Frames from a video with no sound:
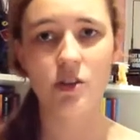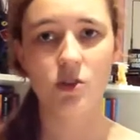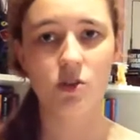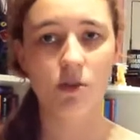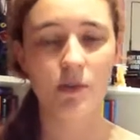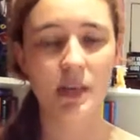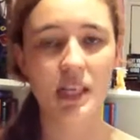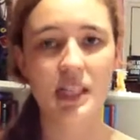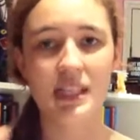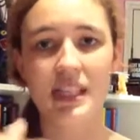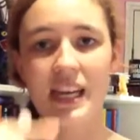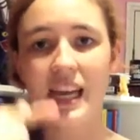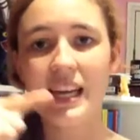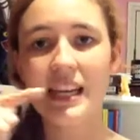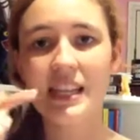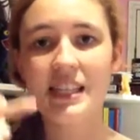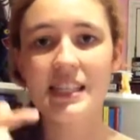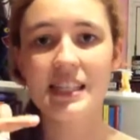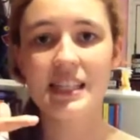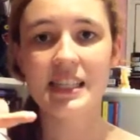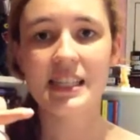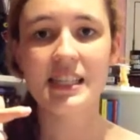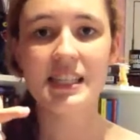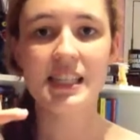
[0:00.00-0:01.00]
so I'm
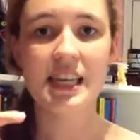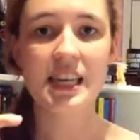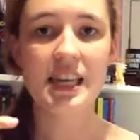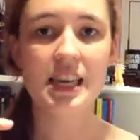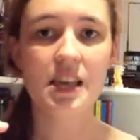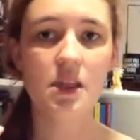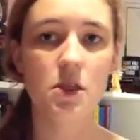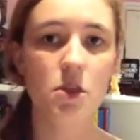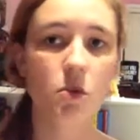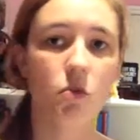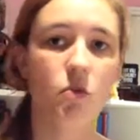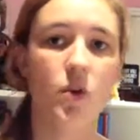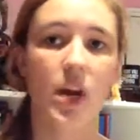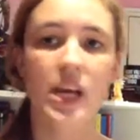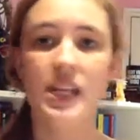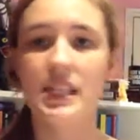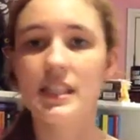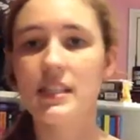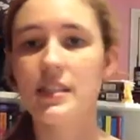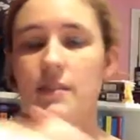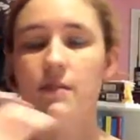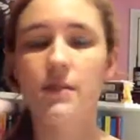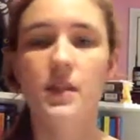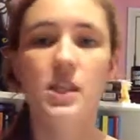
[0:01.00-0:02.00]
excited to see the
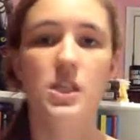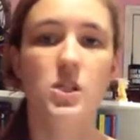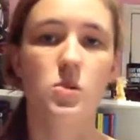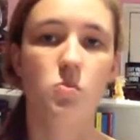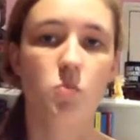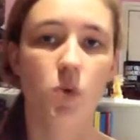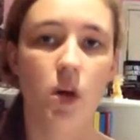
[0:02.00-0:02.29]
rest of this